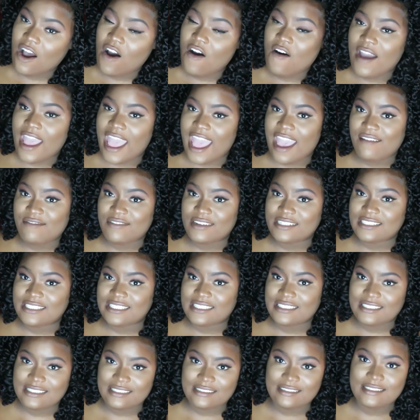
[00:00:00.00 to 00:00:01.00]
on average,
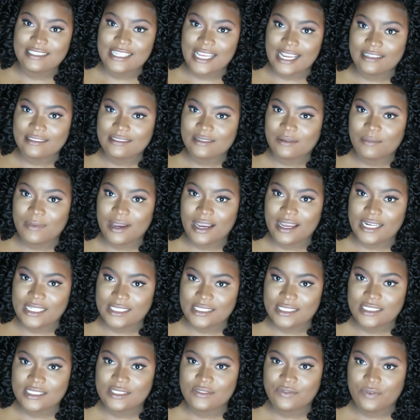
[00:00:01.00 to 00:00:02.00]
this should take somebody
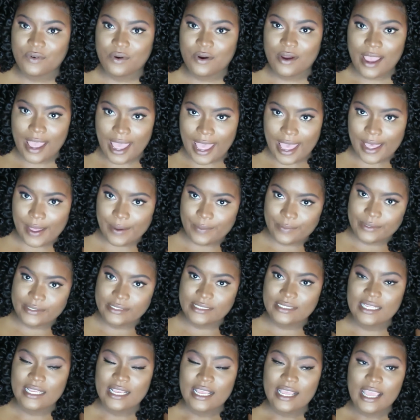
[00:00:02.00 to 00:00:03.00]
just 4
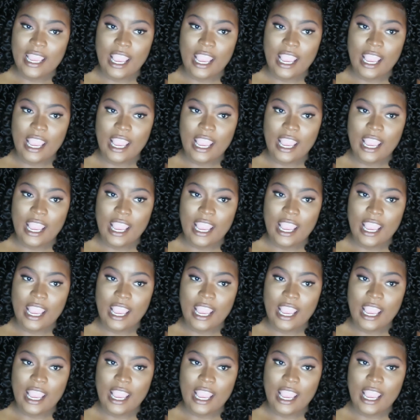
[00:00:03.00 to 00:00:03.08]
hours